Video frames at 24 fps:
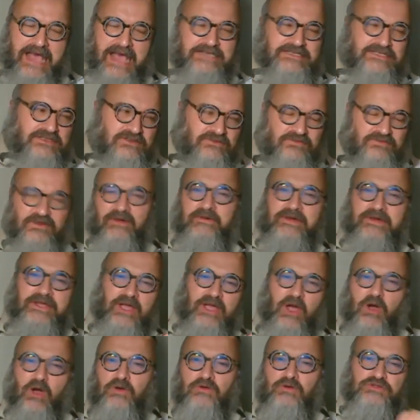As his
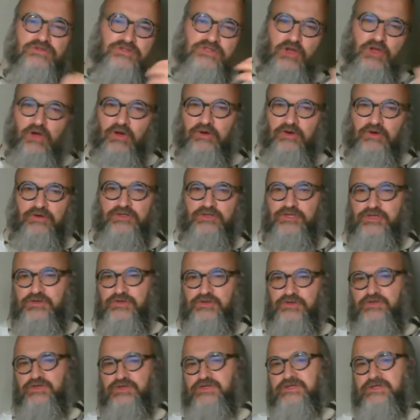very own daughter
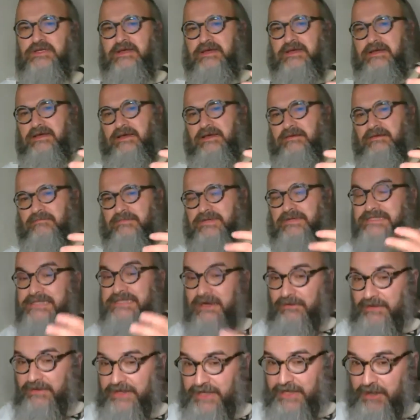chose
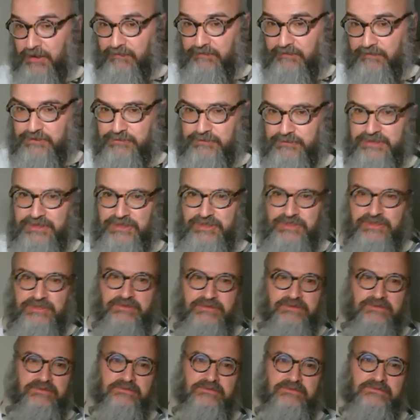modernity over
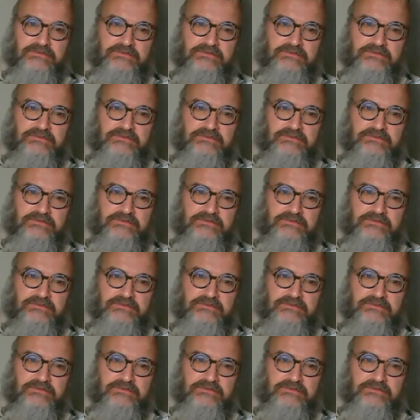tradition,